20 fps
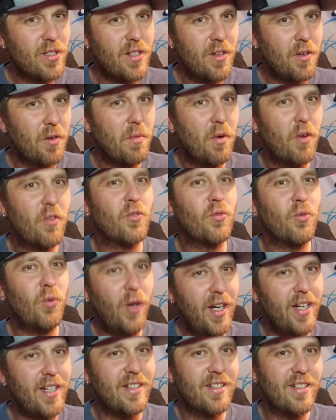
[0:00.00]
They were both
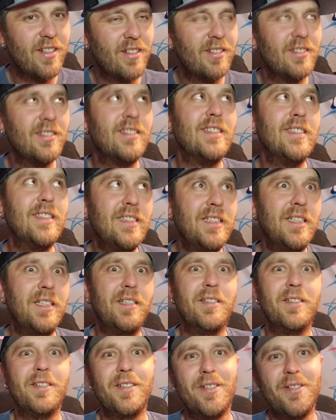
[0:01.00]
great.
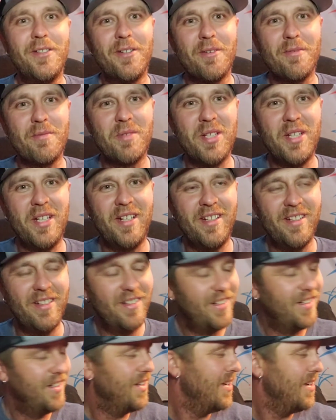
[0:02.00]
You know what I'm saying?
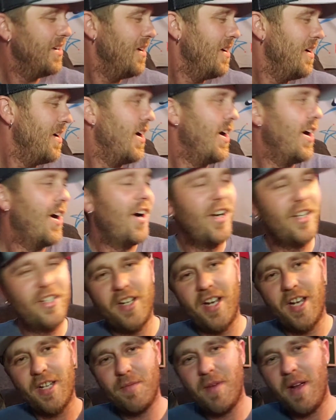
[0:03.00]
All right, you
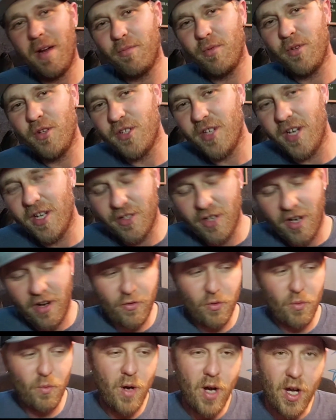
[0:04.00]
guys, man, I appreciate y'all
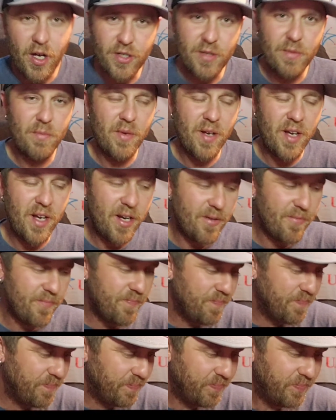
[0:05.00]
for watching, man.
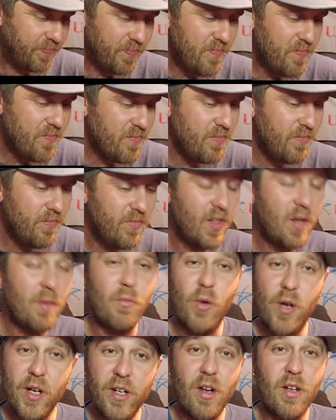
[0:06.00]

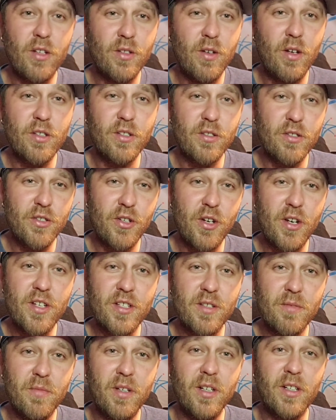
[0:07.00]
Mariko, I told you I'll show you
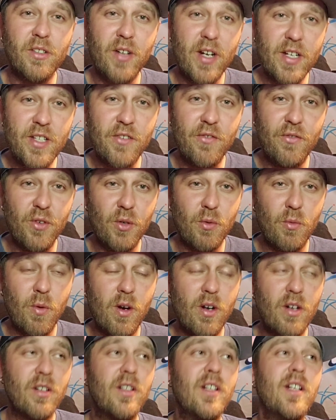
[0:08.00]
some crazy
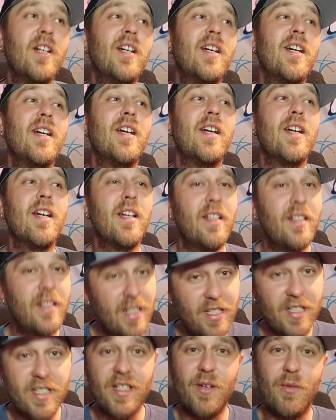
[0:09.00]
footwork.
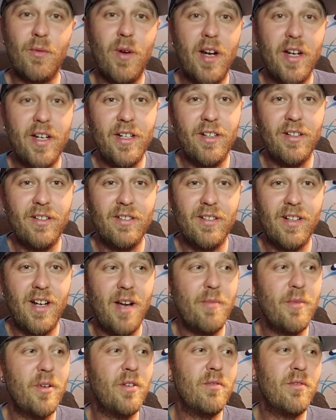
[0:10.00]
This is it right here. I
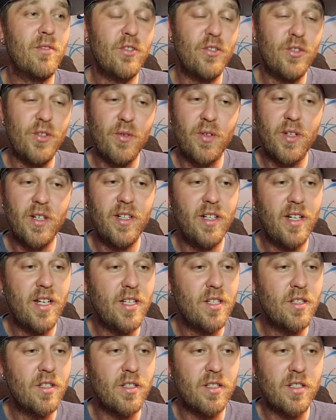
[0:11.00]
mean, juking
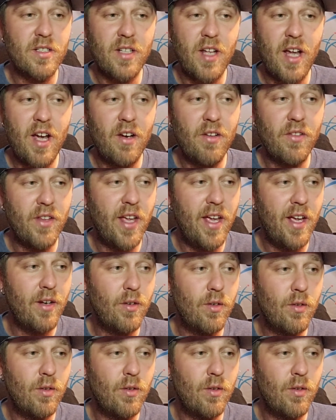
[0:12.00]
is a style that,